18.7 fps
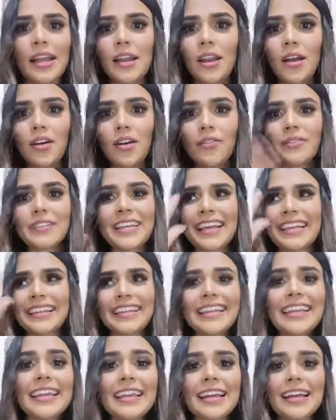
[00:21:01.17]
love the
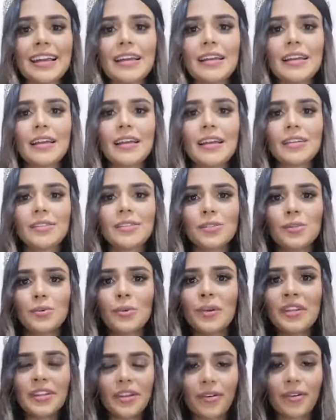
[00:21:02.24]
idea to
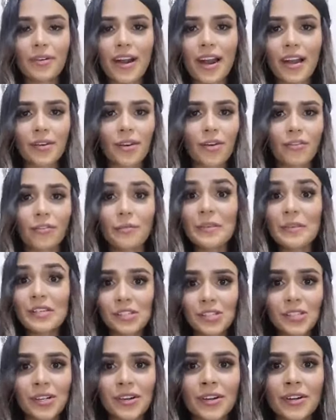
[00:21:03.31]
win the crown of
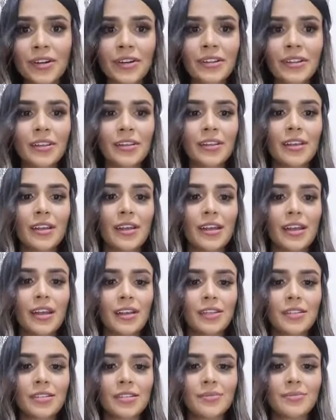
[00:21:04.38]
Miss Earth,
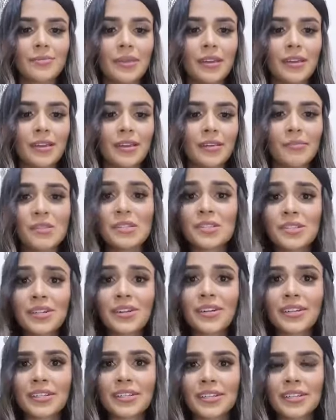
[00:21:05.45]
to be Miss
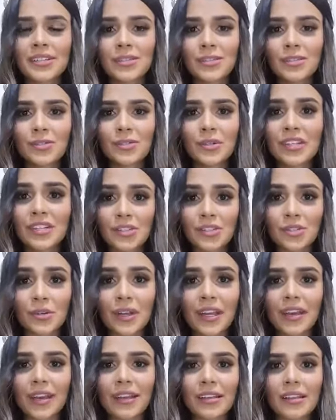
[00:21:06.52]
Earth
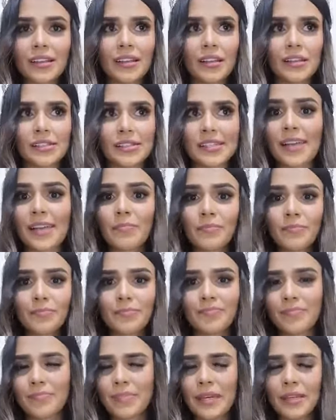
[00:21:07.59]
2020. It's a
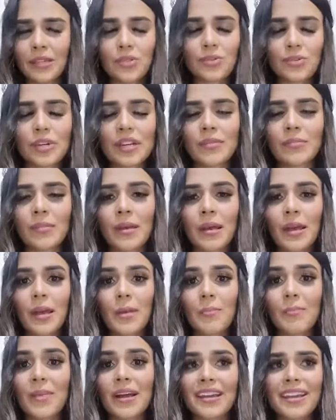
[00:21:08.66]
big dream.
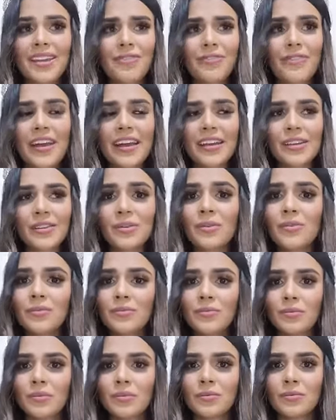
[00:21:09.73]
But if I don't
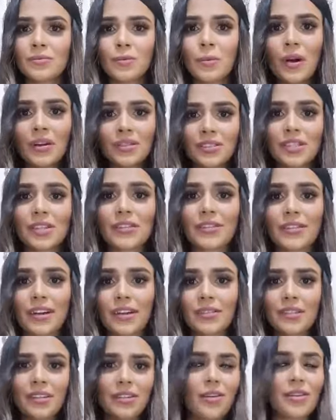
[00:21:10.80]
won the
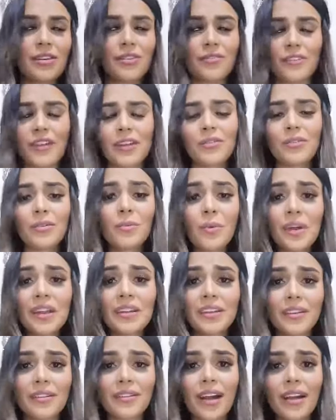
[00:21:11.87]
crown, no, if I don't win
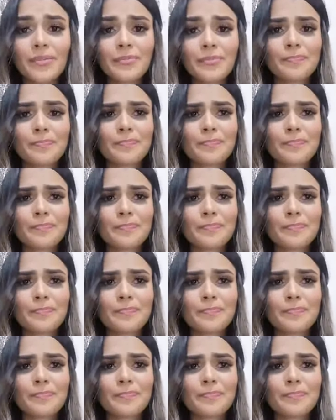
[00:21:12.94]
the crown,